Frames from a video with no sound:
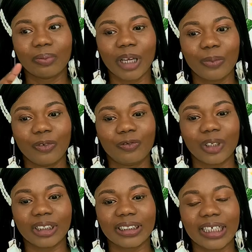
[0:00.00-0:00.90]
Bible
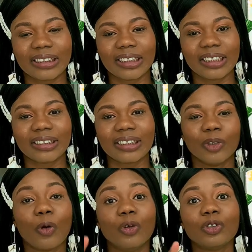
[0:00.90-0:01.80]
verse that says,
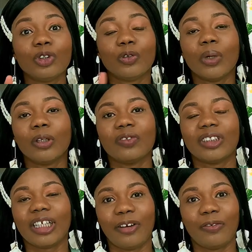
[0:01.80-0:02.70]
Go to the one of
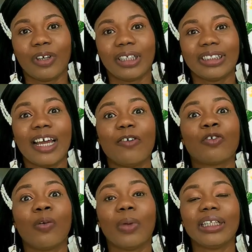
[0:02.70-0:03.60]
Zarephath, I have
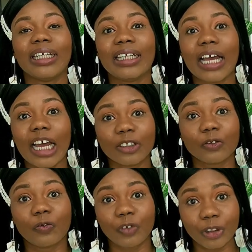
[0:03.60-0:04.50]
commanded her to
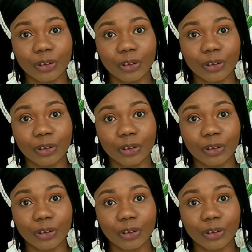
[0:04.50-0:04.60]
feed